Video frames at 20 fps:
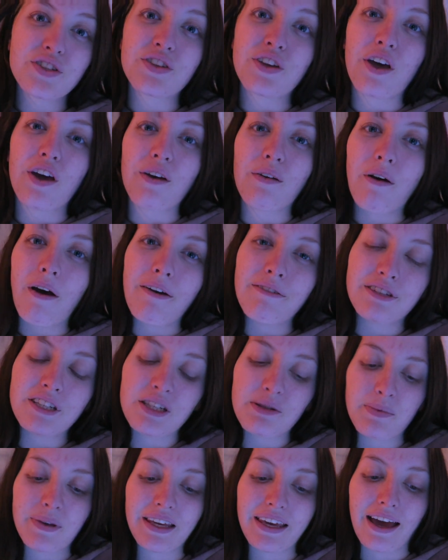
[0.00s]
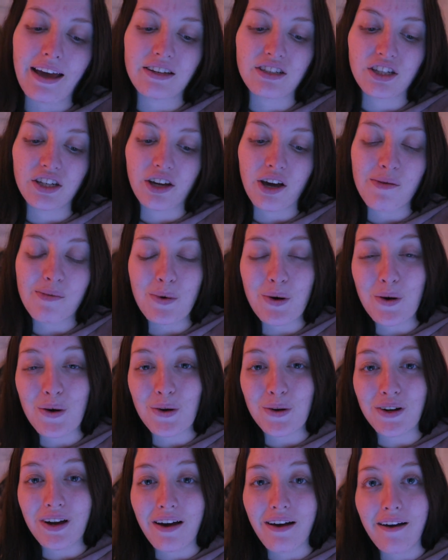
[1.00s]
So I've just been catching up
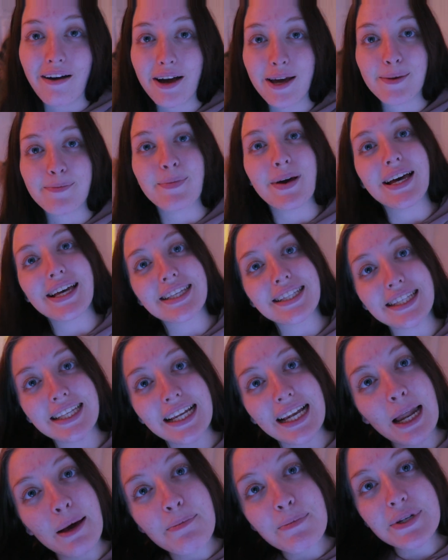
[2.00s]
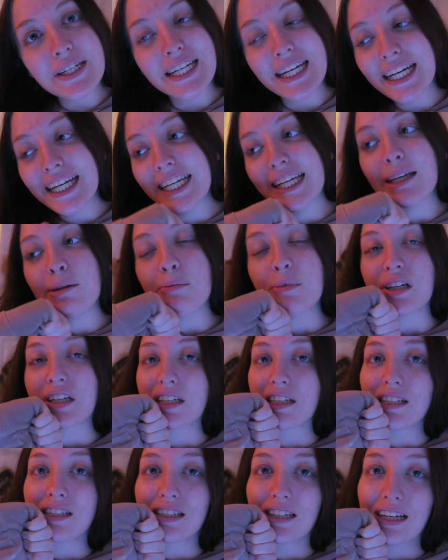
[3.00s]
on I'm a Celebrity
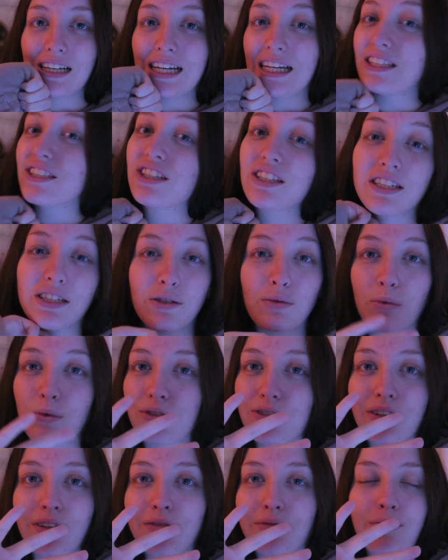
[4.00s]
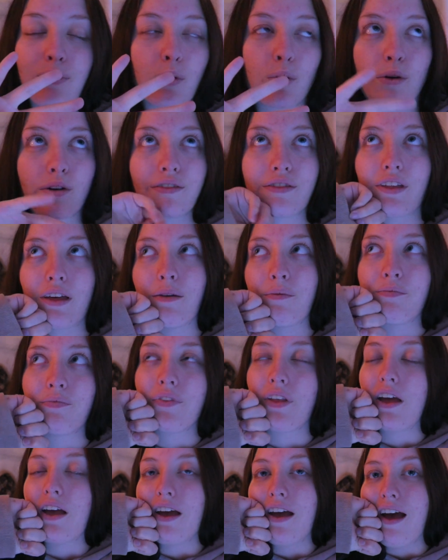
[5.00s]
because I literally need to watch like 4 of them.
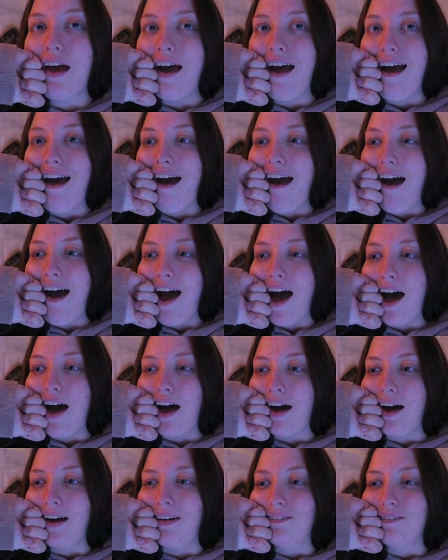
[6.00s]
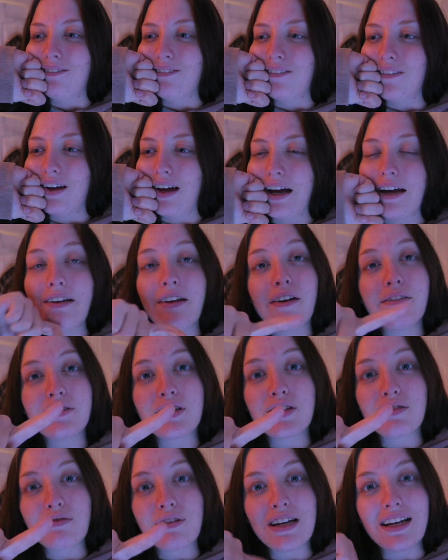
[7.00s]
And I've
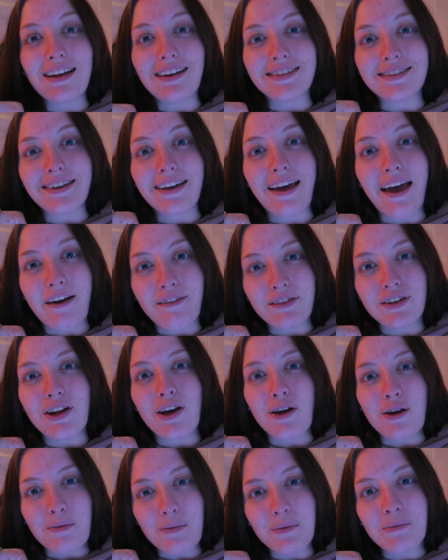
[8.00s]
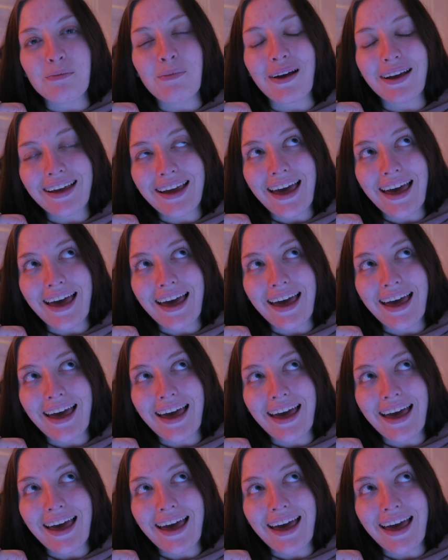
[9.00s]
just realised I haven't opened my